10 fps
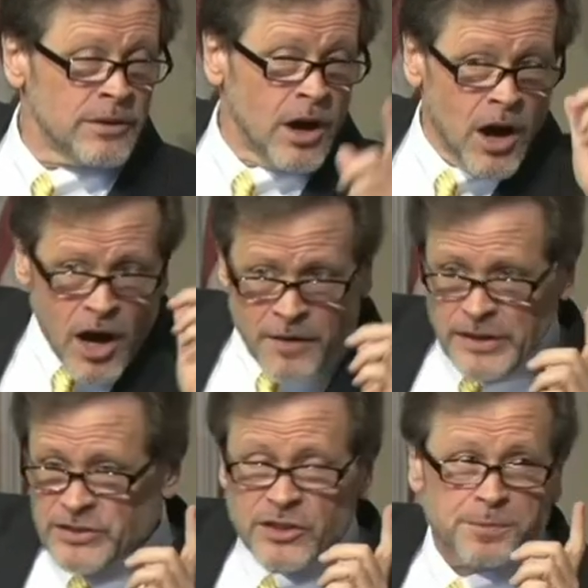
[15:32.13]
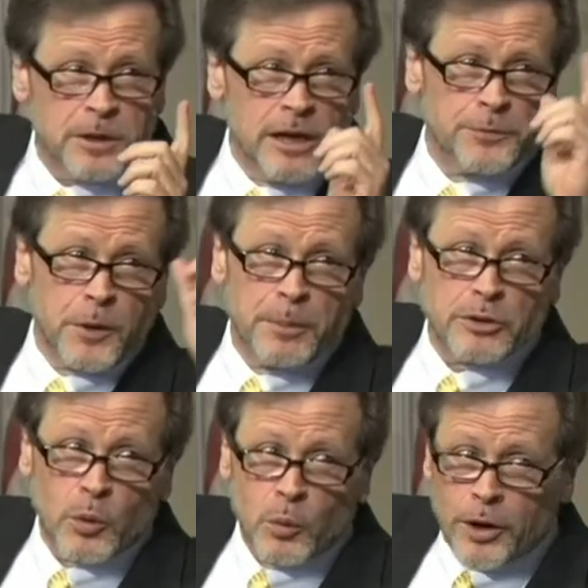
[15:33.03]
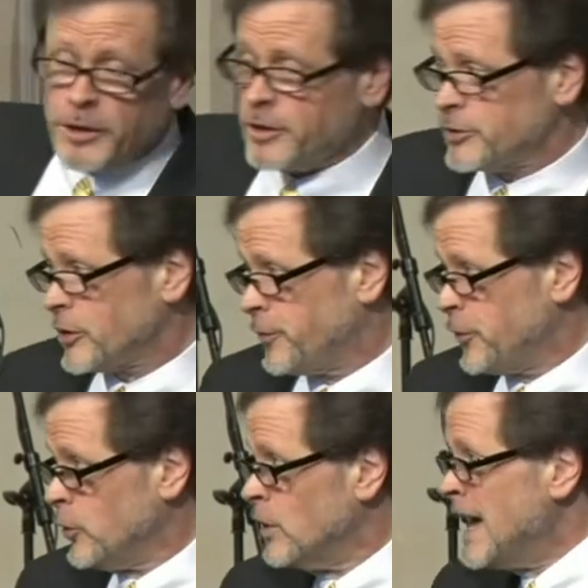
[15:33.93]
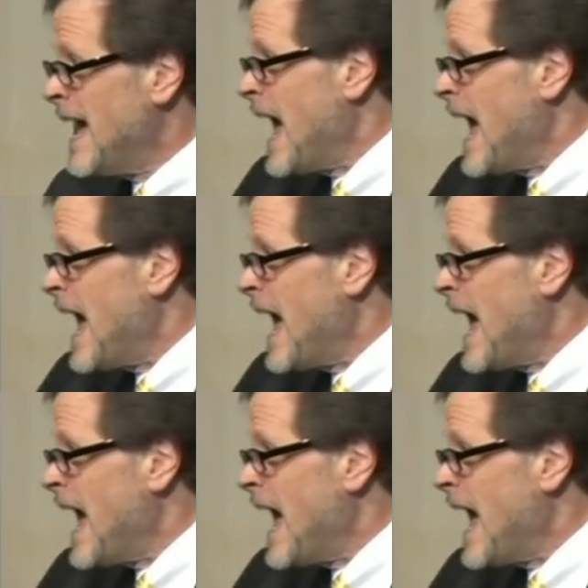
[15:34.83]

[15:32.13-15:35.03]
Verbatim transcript: The harvest is plentiful, but the workers are few.